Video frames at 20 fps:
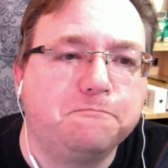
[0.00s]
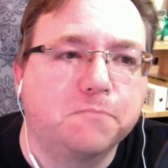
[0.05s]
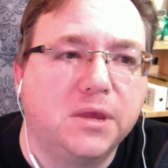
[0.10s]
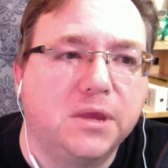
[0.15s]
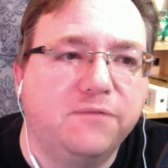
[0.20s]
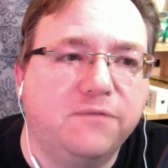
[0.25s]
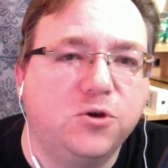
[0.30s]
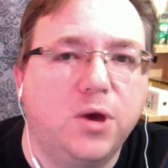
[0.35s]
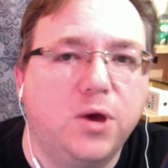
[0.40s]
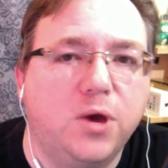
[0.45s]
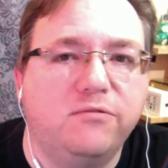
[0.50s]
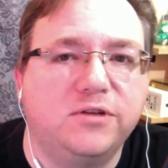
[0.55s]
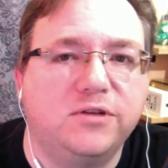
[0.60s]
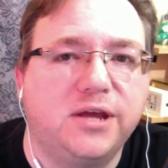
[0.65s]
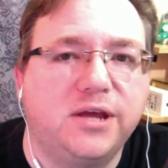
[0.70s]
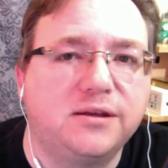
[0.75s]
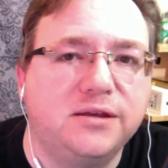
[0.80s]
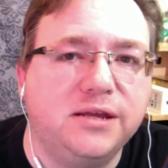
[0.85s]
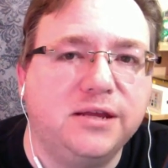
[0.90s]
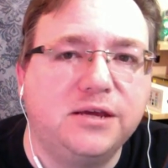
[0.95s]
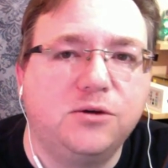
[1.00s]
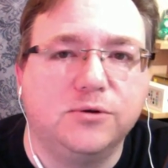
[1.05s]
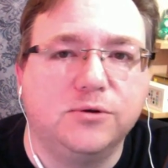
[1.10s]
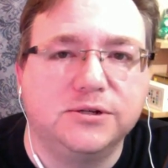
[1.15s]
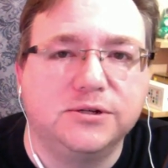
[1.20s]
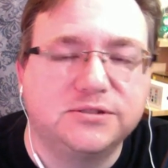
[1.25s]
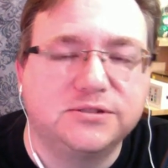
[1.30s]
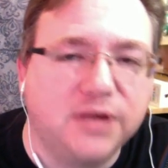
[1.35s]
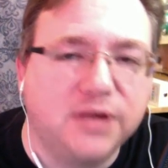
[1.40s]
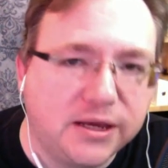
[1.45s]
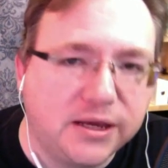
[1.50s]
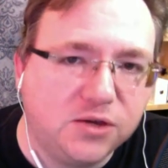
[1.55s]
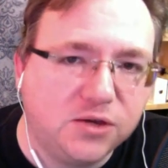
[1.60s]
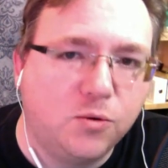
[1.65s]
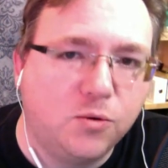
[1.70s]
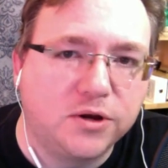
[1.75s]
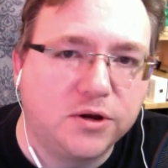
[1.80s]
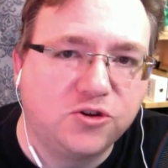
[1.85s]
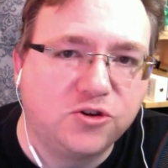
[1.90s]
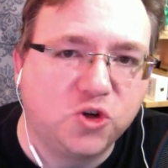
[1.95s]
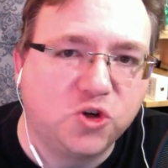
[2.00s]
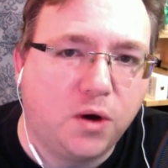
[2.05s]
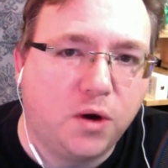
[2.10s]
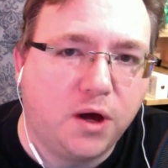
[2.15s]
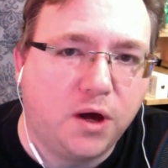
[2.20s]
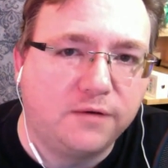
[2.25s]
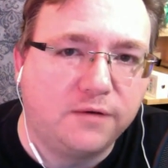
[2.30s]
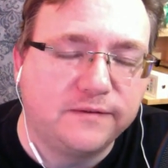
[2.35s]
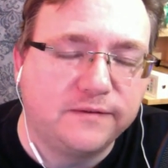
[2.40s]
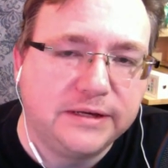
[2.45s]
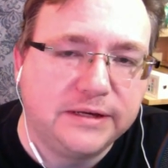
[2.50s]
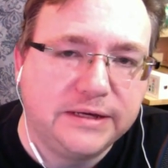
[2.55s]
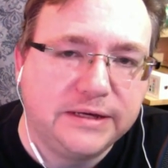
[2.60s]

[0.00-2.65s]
if you have a technique or a site you want to show off,